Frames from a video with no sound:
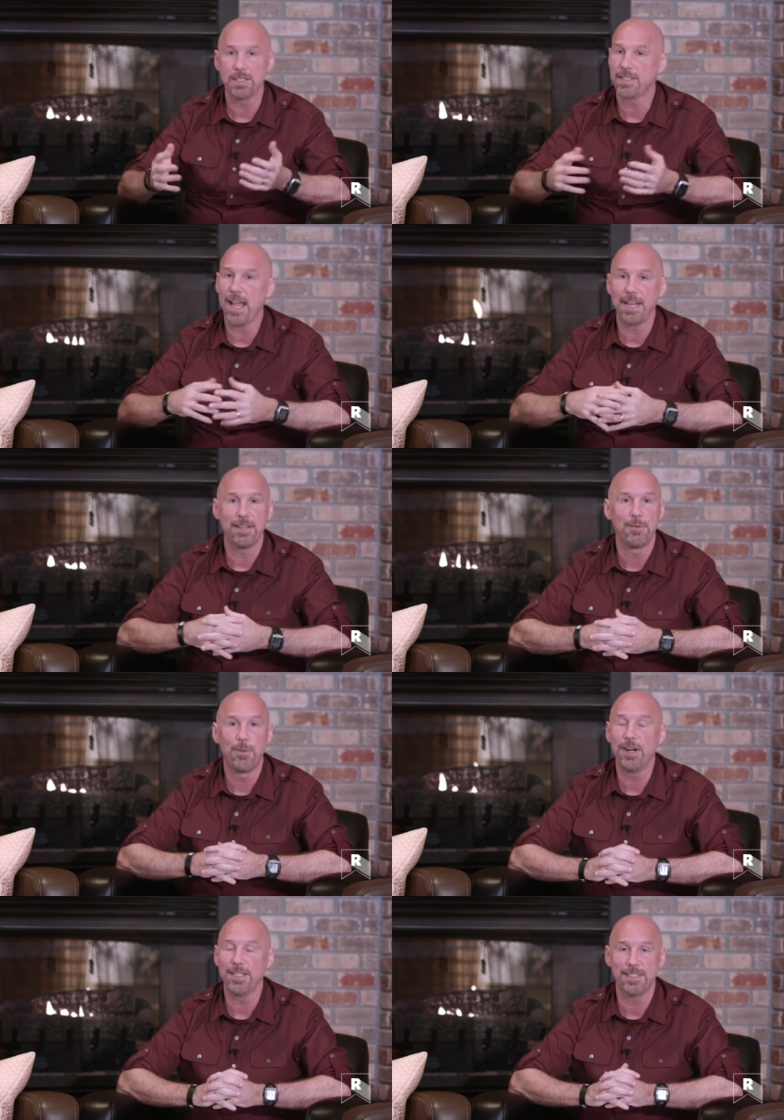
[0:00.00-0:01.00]
excited.
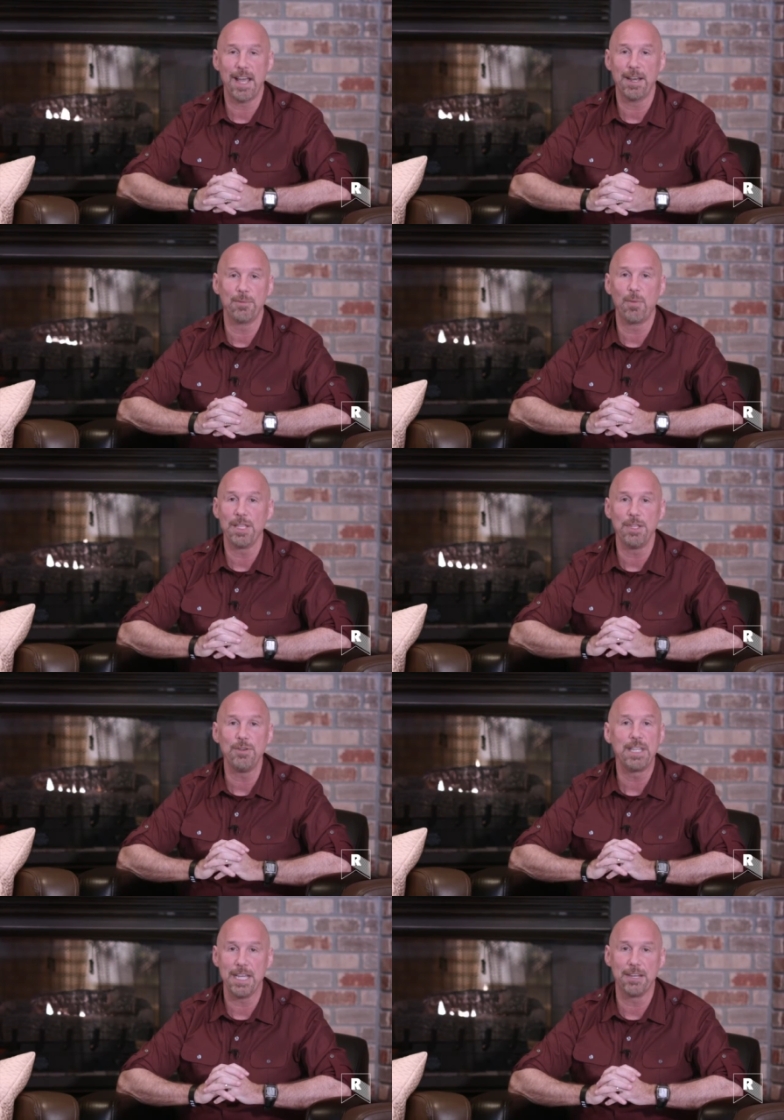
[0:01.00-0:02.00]
We're excited when you
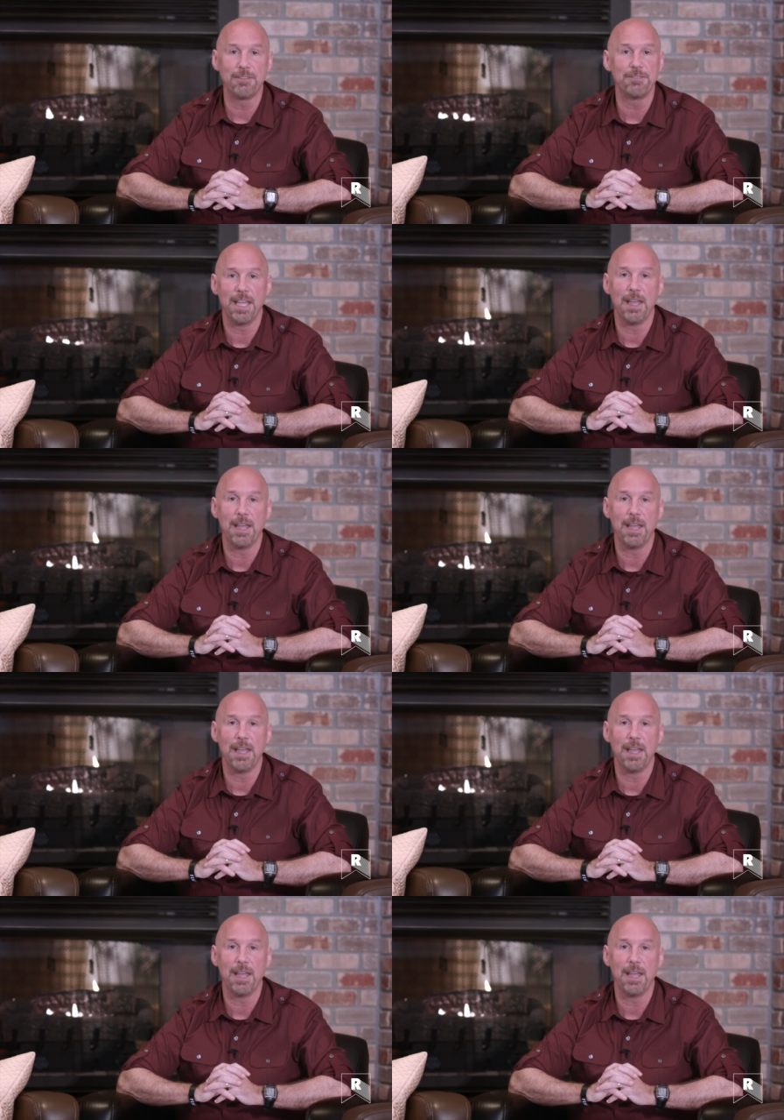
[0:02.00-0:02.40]
give,